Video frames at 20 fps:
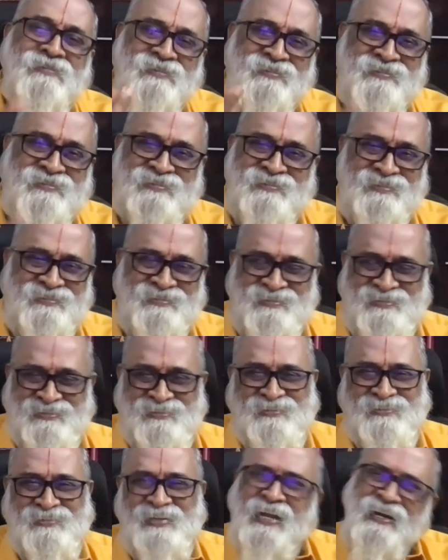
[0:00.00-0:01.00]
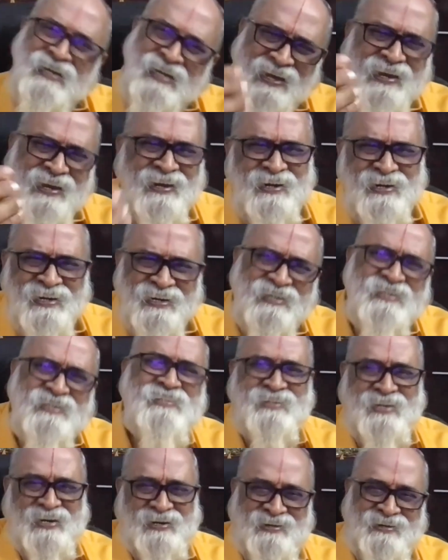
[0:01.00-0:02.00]
this. That I can
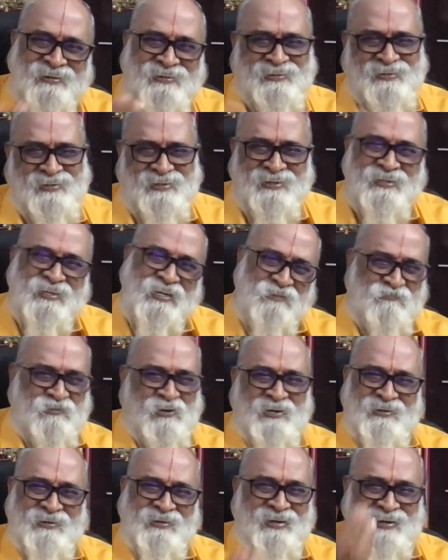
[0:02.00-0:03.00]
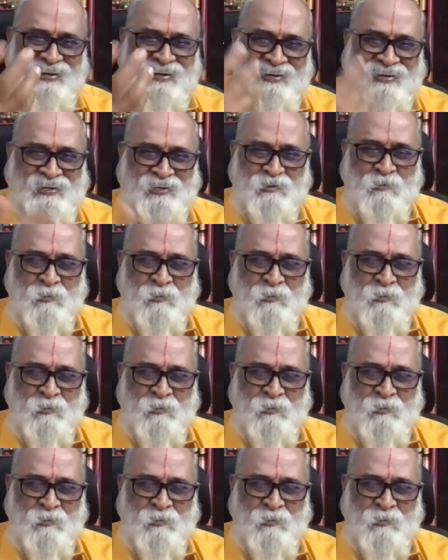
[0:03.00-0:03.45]
understand, definitely.